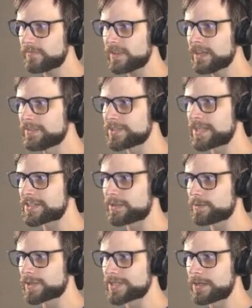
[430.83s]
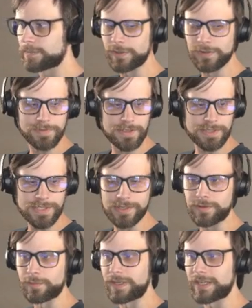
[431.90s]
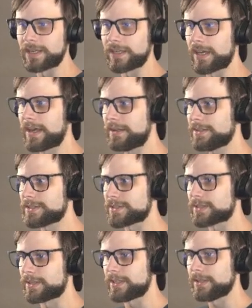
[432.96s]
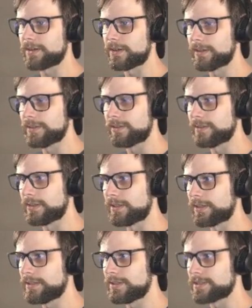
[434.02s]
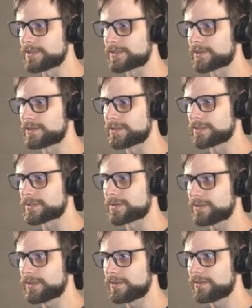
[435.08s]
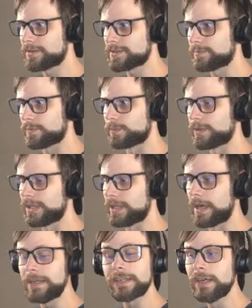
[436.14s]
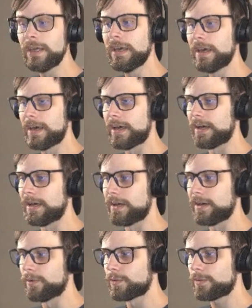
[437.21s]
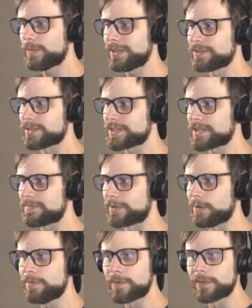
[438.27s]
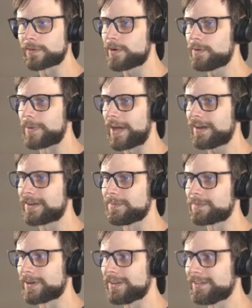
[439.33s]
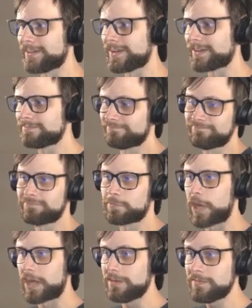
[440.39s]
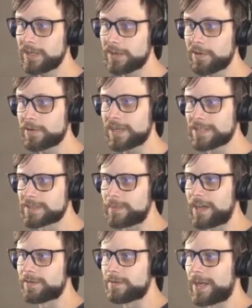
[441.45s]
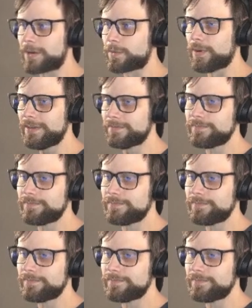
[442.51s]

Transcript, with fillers: this actually worked out beautifully, so we can kind of just lean on the Lily to start discarding cards if we would like, uh, or we just have Go for the Throat backup, right? Like, kind of in an okay spot no matter what.